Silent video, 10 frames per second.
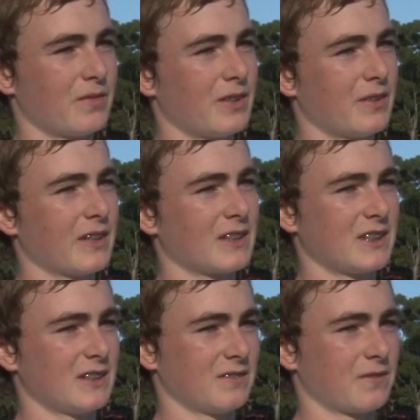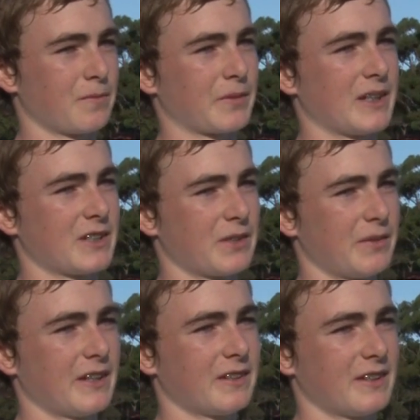Well, we got chosen from Country
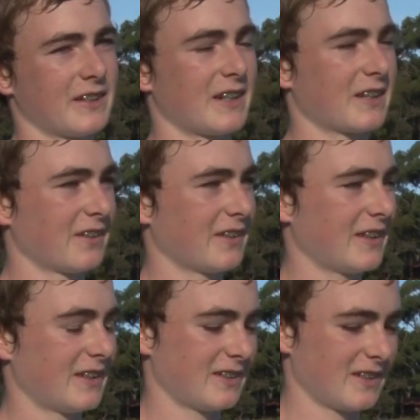Week in Kalgoorlie.